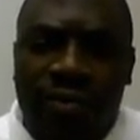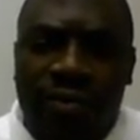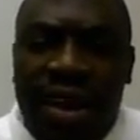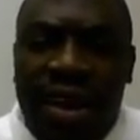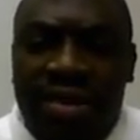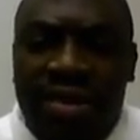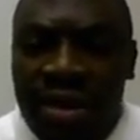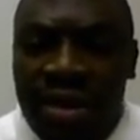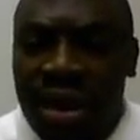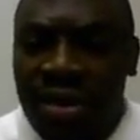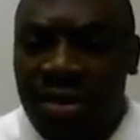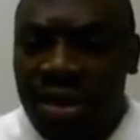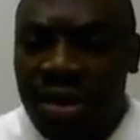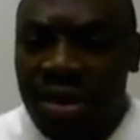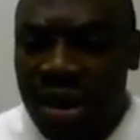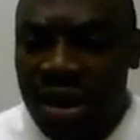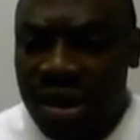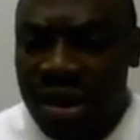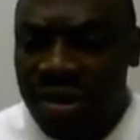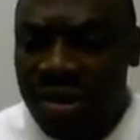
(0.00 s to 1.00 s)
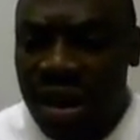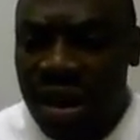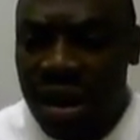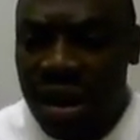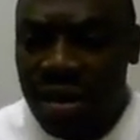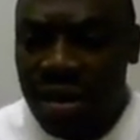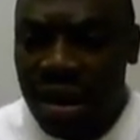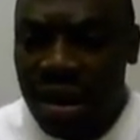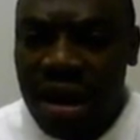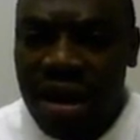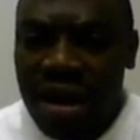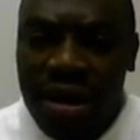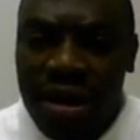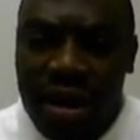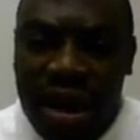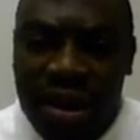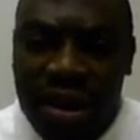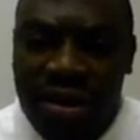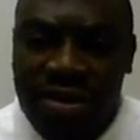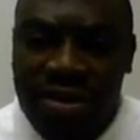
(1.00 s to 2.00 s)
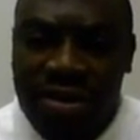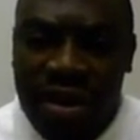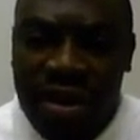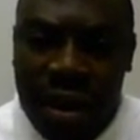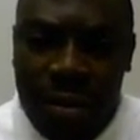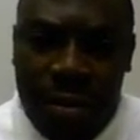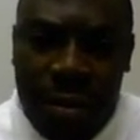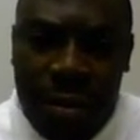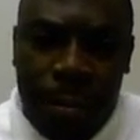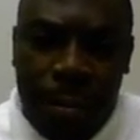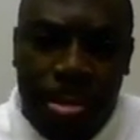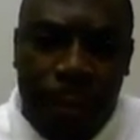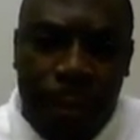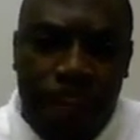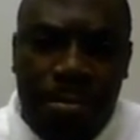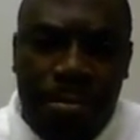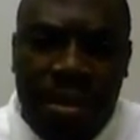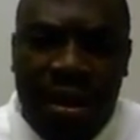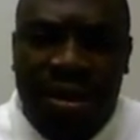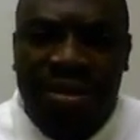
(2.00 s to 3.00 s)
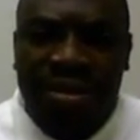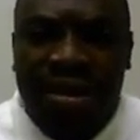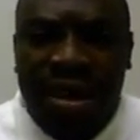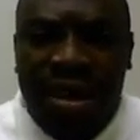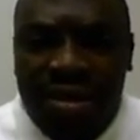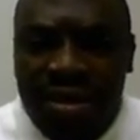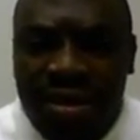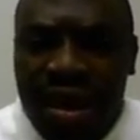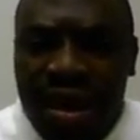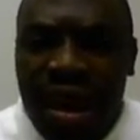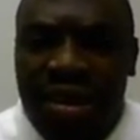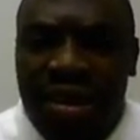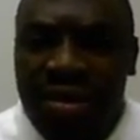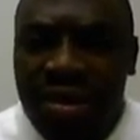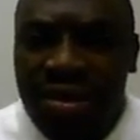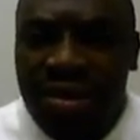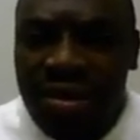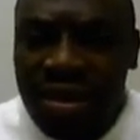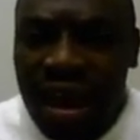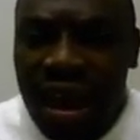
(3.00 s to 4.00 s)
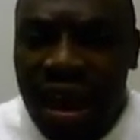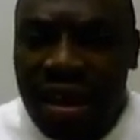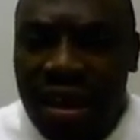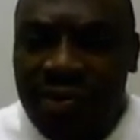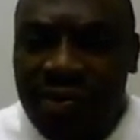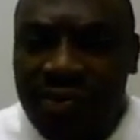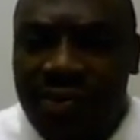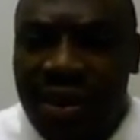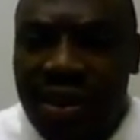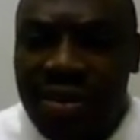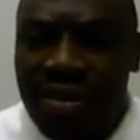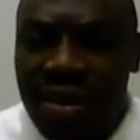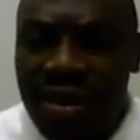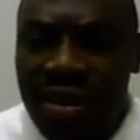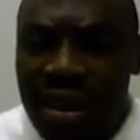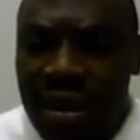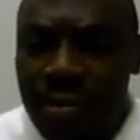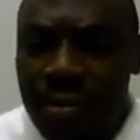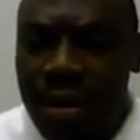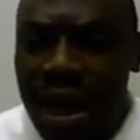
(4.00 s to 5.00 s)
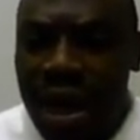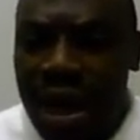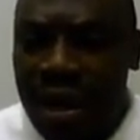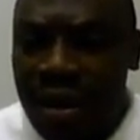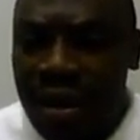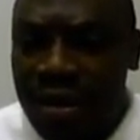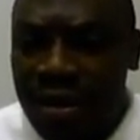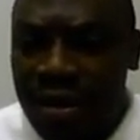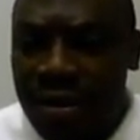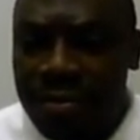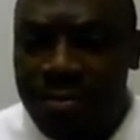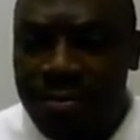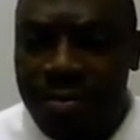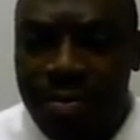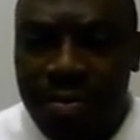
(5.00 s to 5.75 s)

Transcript: First thing that you need to understand, ladies and gentlemen, success starts first in the mind.